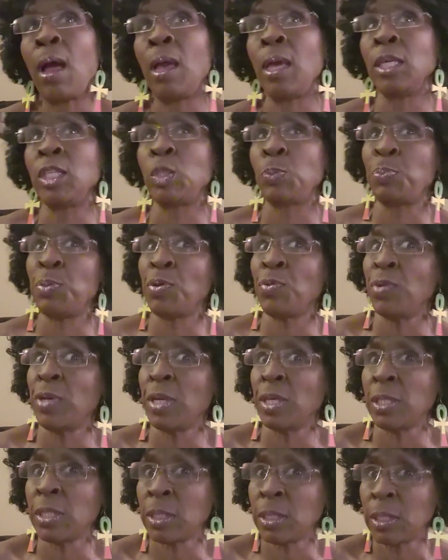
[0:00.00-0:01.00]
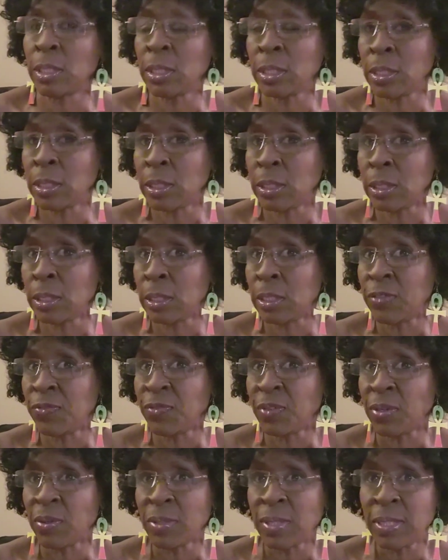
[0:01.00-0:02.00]
experience listening to this
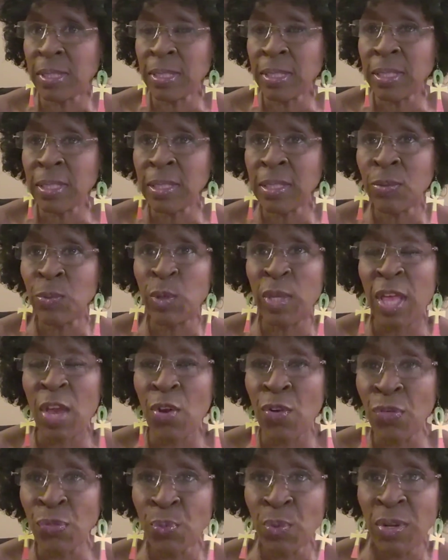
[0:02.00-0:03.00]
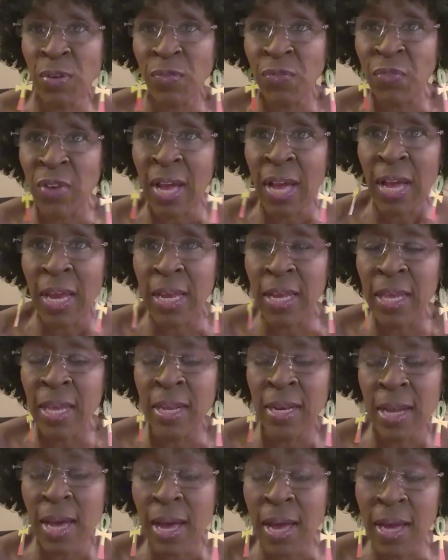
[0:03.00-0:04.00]
Verzuz with Earth, Wind, and Fire
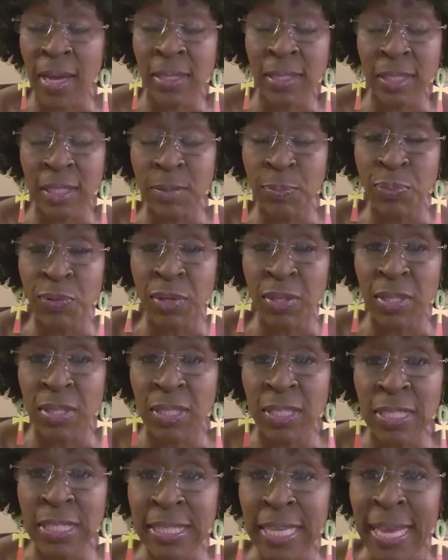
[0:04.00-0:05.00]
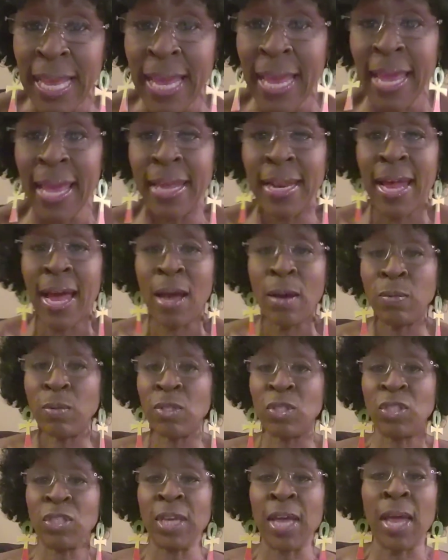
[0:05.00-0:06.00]
and the Isley Brothers, and I
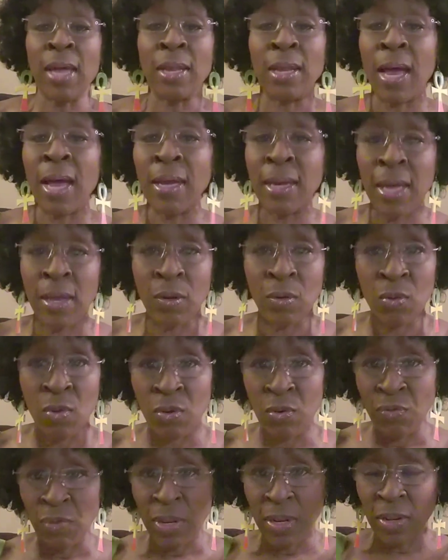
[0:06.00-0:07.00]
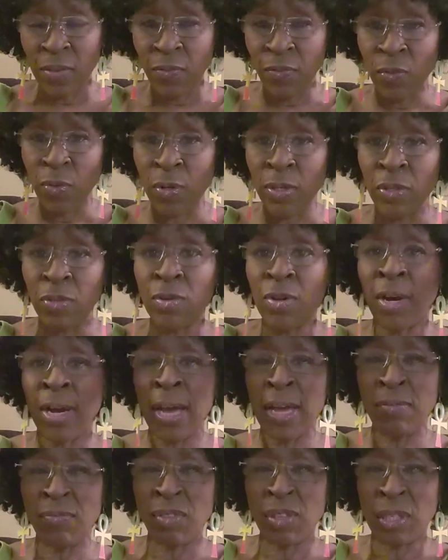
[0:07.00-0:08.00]
was got I got all ready for it. You know,
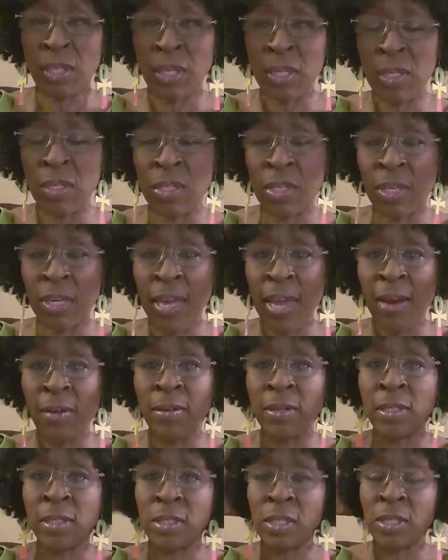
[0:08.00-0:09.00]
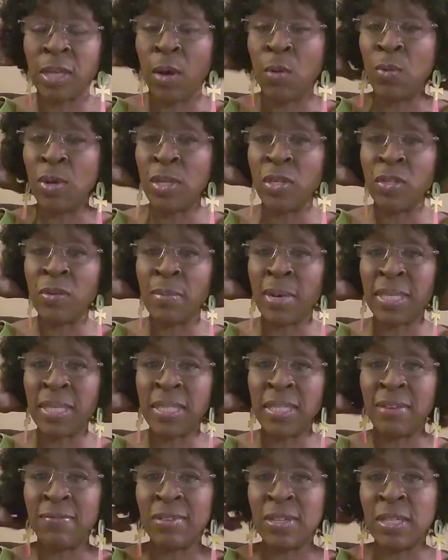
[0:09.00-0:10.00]
I have to get into character, so I went into my
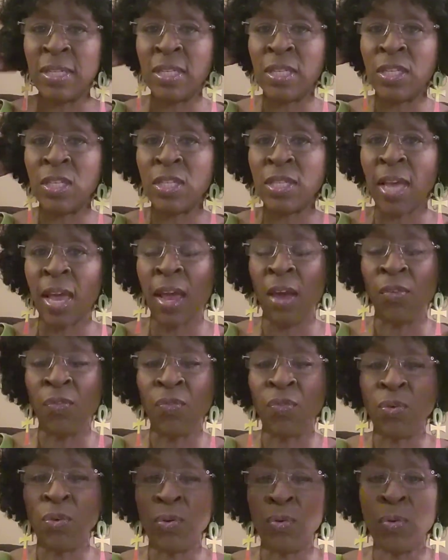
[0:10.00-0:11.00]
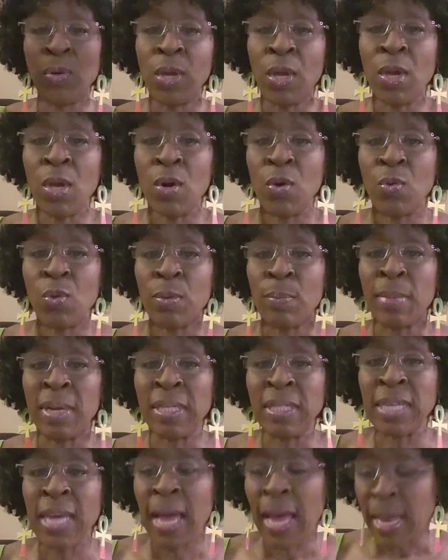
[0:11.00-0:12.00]
70s afro with my
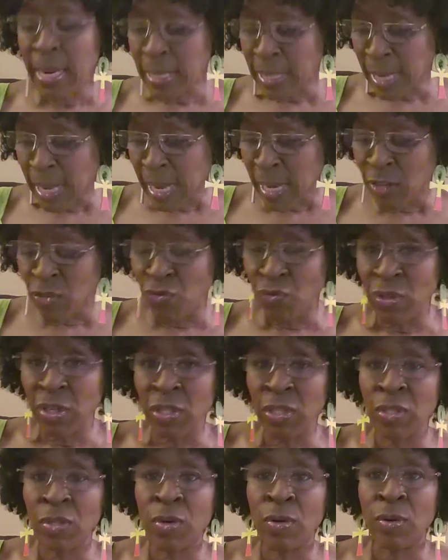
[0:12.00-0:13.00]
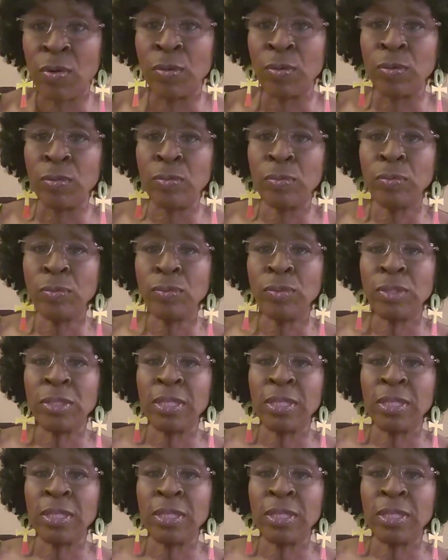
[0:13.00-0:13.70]
tie-dye dress on,